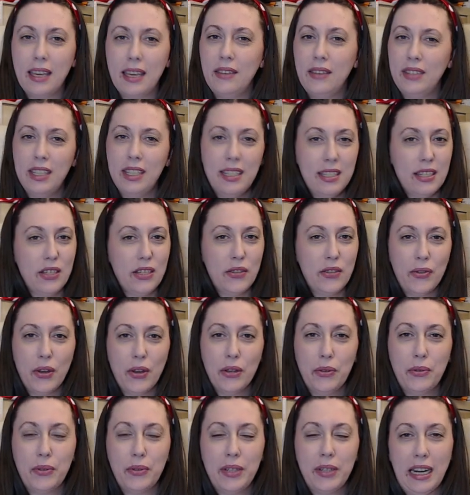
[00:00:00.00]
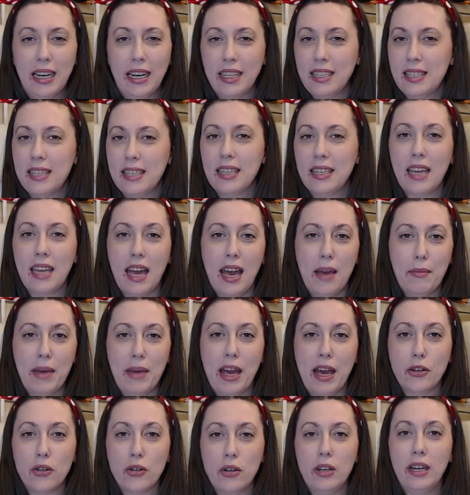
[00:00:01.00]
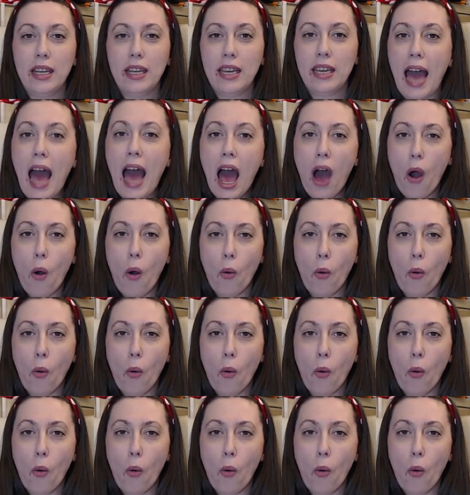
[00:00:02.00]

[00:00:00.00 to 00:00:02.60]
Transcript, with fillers: If this is photorealistic, I'm actually cow.